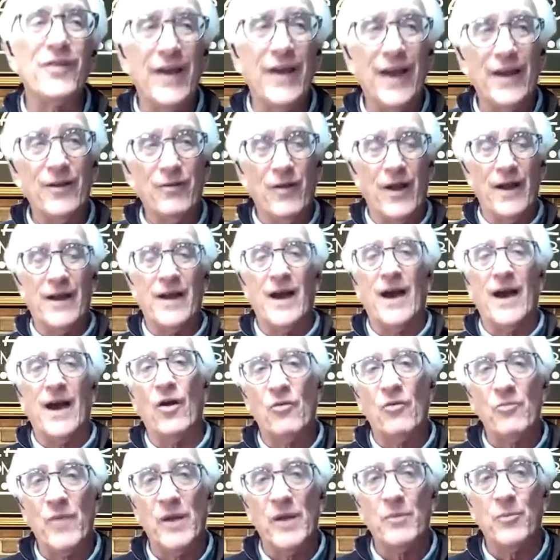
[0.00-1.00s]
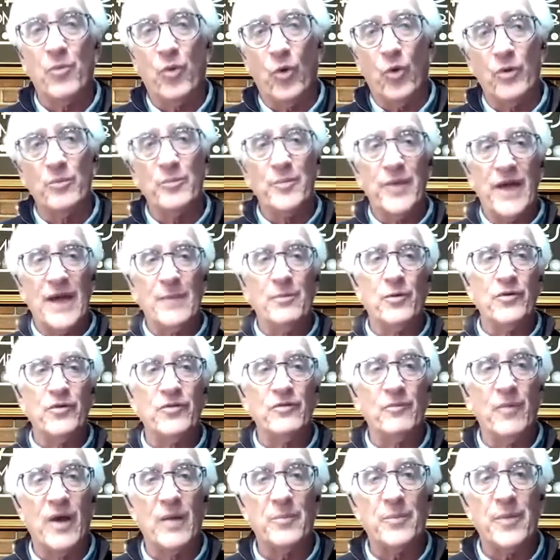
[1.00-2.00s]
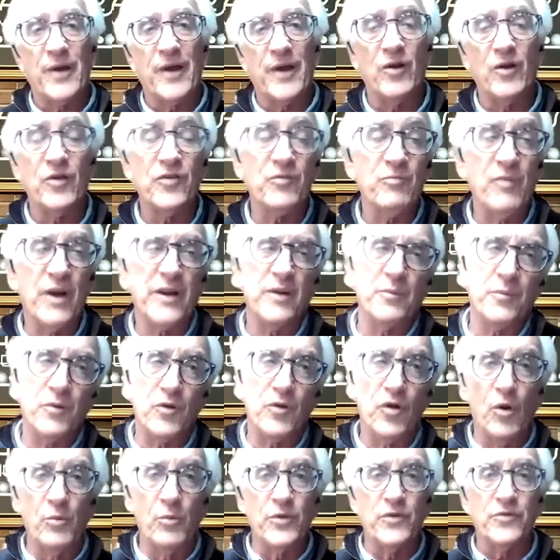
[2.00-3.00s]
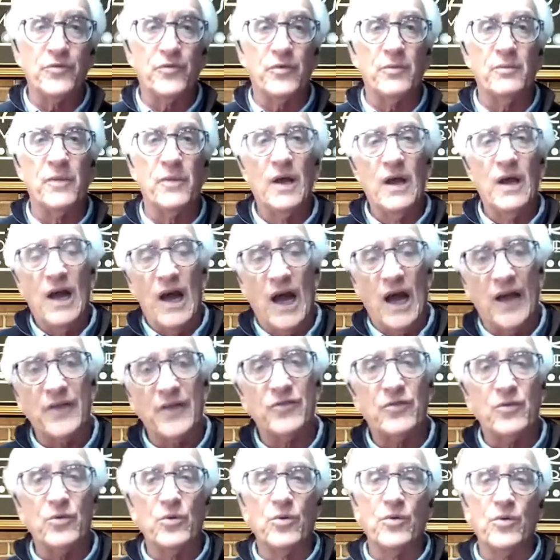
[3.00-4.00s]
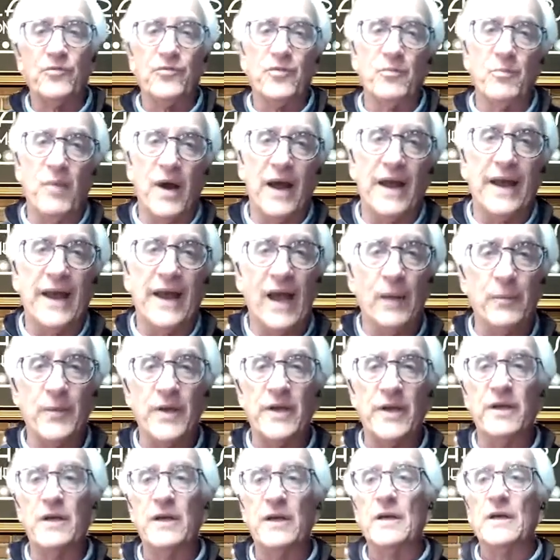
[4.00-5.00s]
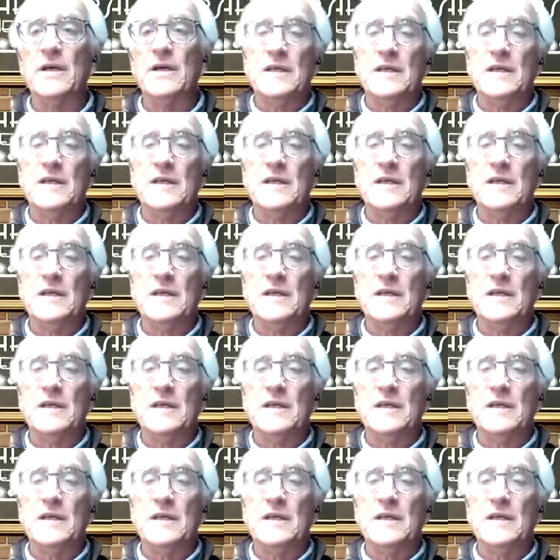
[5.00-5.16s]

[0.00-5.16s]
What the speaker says: later, I got all my important papers from my parents, my diplomas from high school, from Miami,